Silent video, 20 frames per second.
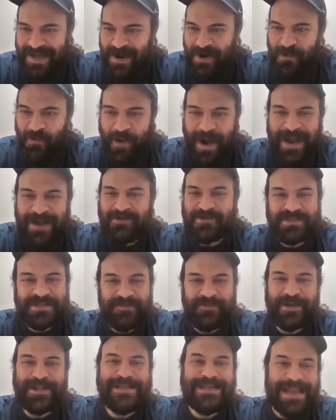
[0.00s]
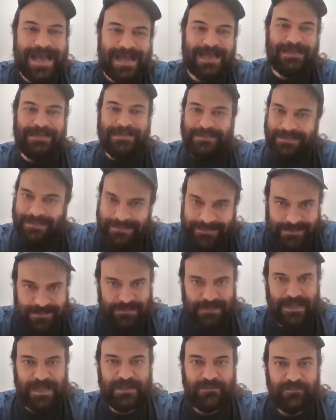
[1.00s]
Why would someone not hit the
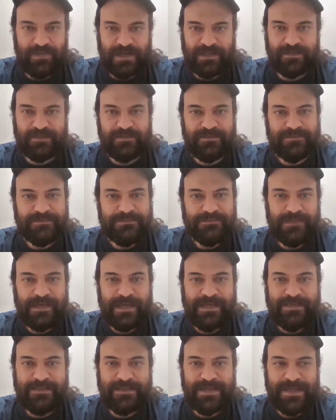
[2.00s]
like button, right?